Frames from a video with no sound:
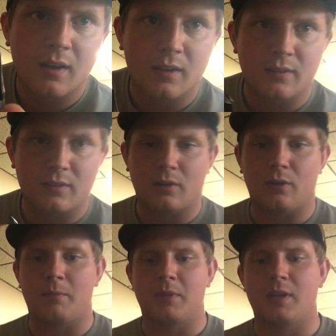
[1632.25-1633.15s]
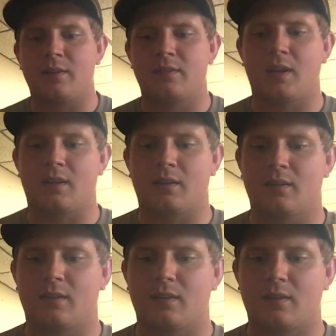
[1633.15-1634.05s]
So I'm
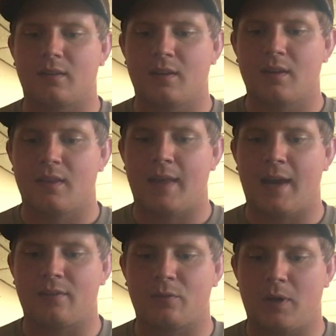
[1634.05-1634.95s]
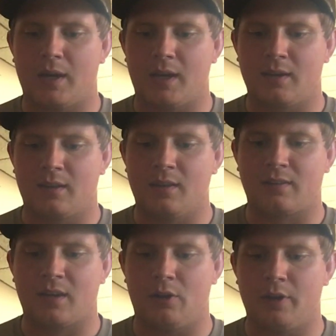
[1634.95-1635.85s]
guessing that's why
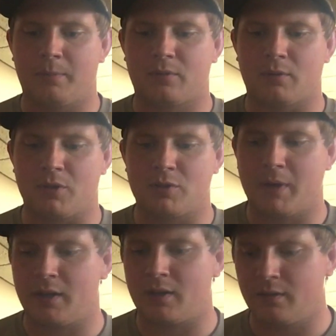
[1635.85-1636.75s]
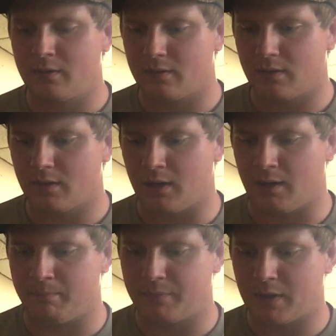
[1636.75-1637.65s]
this held up so much better
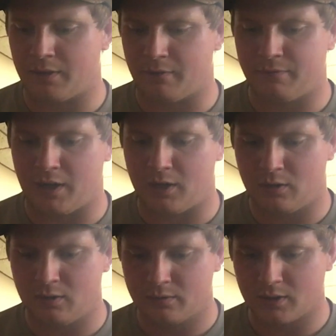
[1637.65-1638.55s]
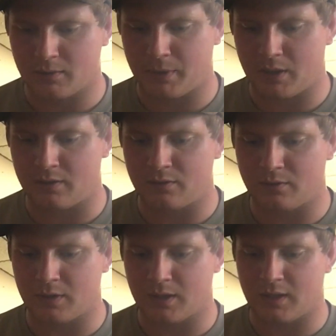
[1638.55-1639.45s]
on the ferrule compared
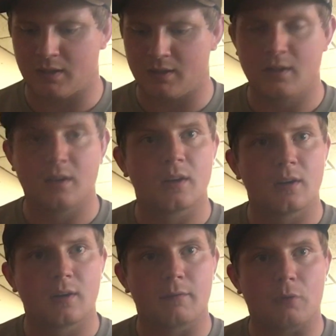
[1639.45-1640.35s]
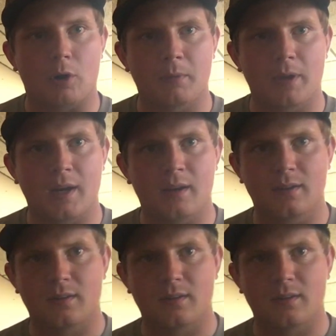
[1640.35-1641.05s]
to the 4-blade.